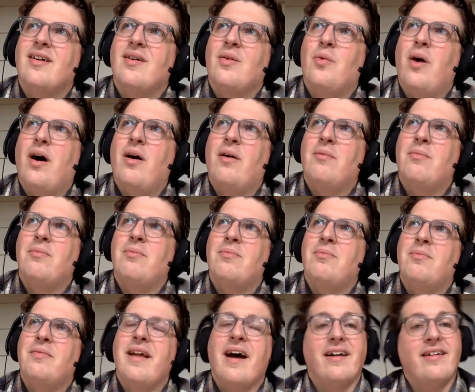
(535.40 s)
well,
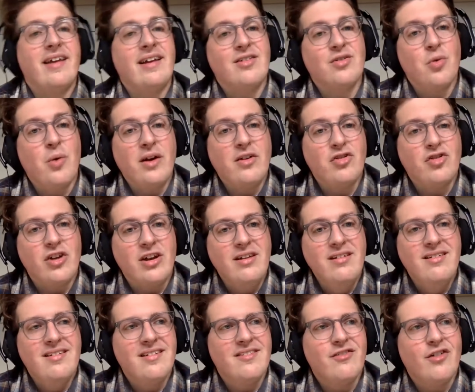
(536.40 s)
Dante's
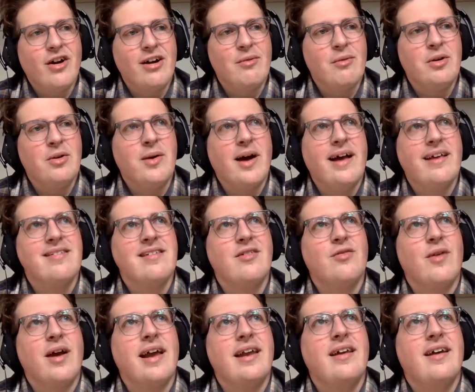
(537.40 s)
question, for anyone who
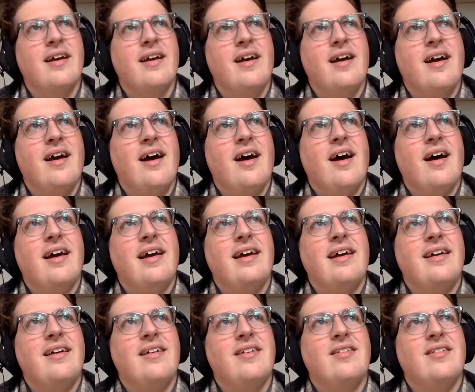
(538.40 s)
hasn't read,
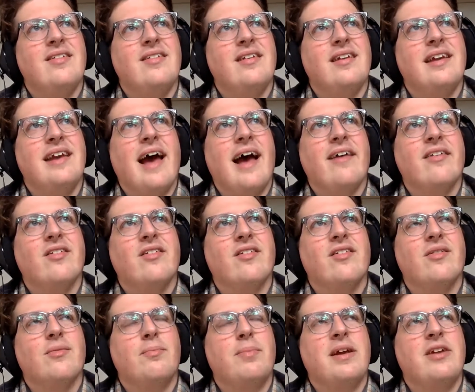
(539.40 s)
is he
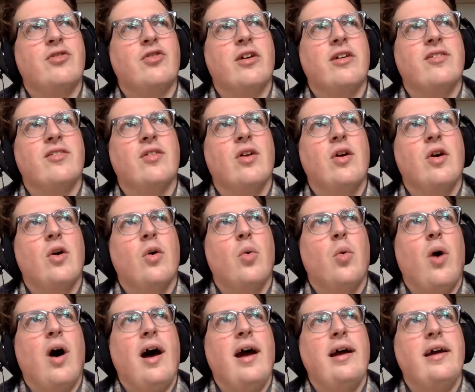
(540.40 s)
asks Beatrice,
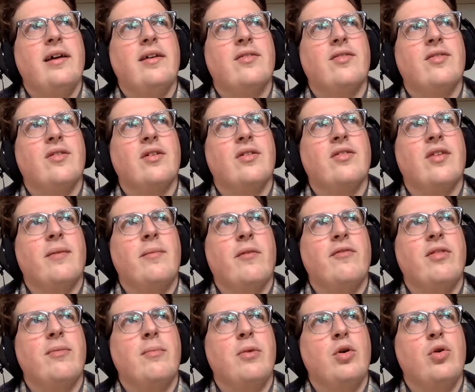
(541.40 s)
why is some
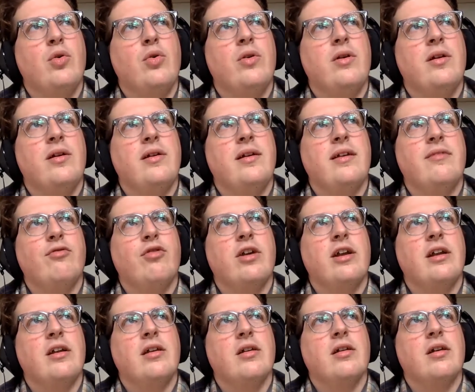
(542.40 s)
of the moon
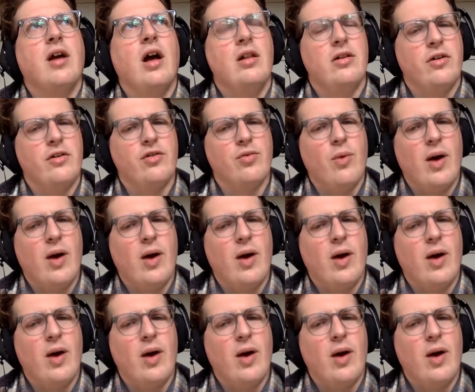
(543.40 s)
different colors?